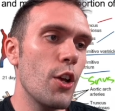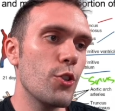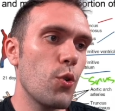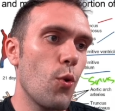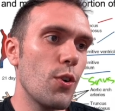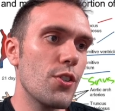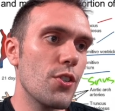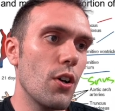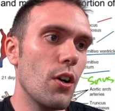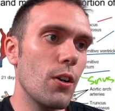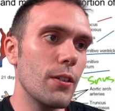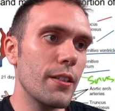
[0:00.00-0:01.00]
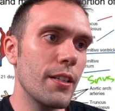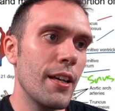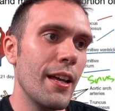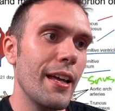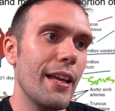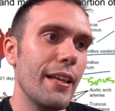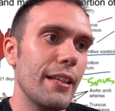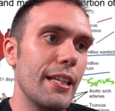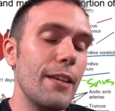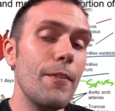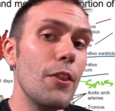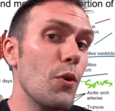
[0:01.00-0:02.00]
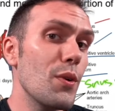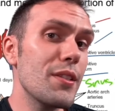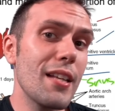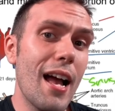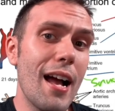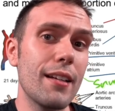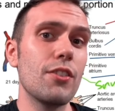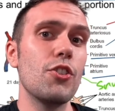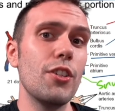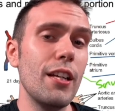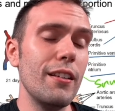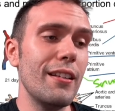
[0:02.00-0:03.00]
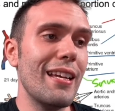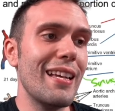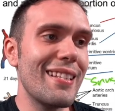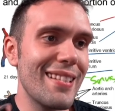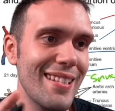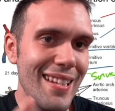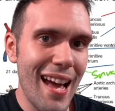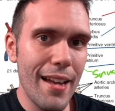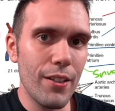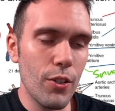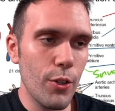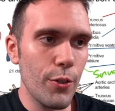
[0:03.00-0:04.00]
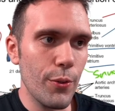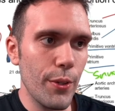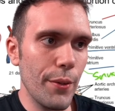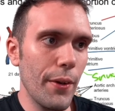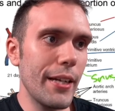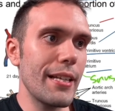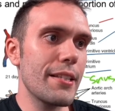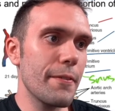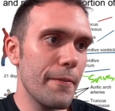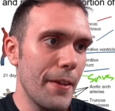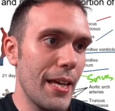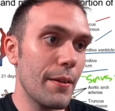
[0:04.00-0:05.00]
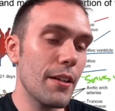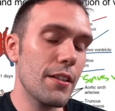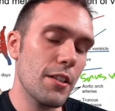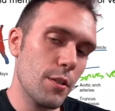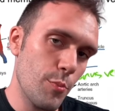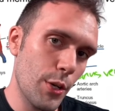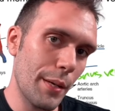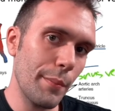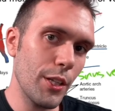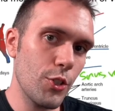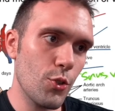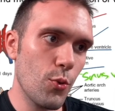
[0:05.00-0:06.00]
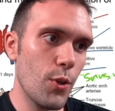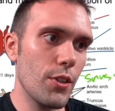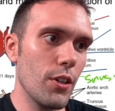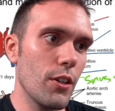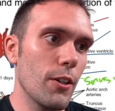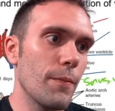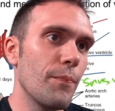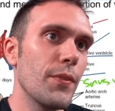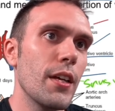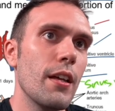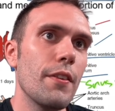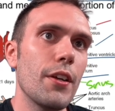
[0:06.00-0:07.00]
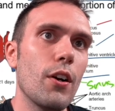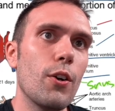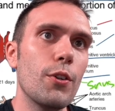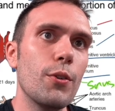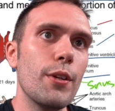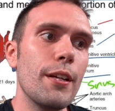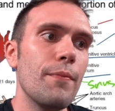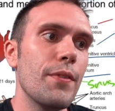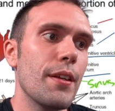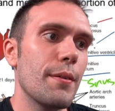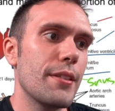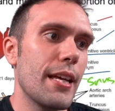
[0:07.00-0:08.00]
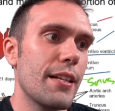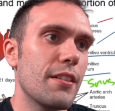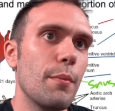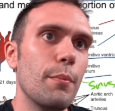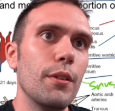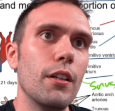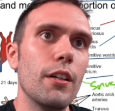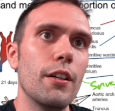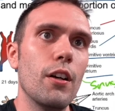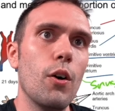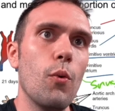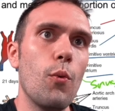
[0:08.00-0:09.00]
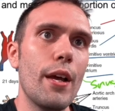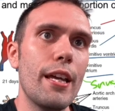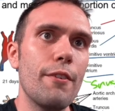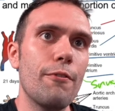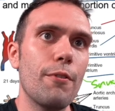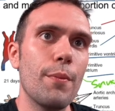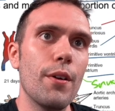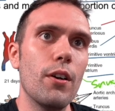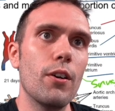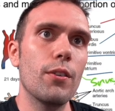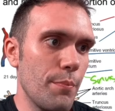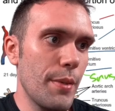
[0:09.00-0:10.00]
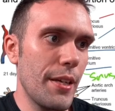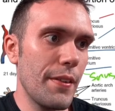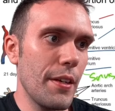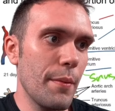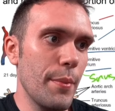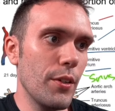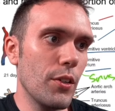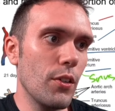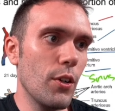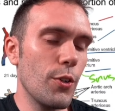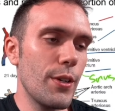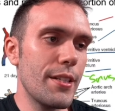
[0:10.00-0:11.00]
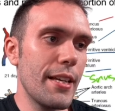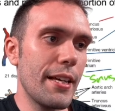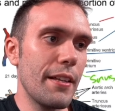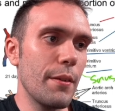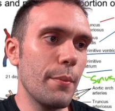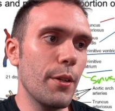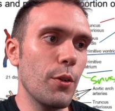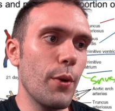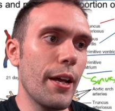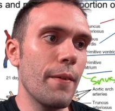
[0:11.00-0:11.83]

towards the heart, even though it's oxygenated, it's not an artery, right? It's a vein because it's bringing blood toward the heart. The artery takes the blood away from the heart, being the umbilical artery taking the blood away.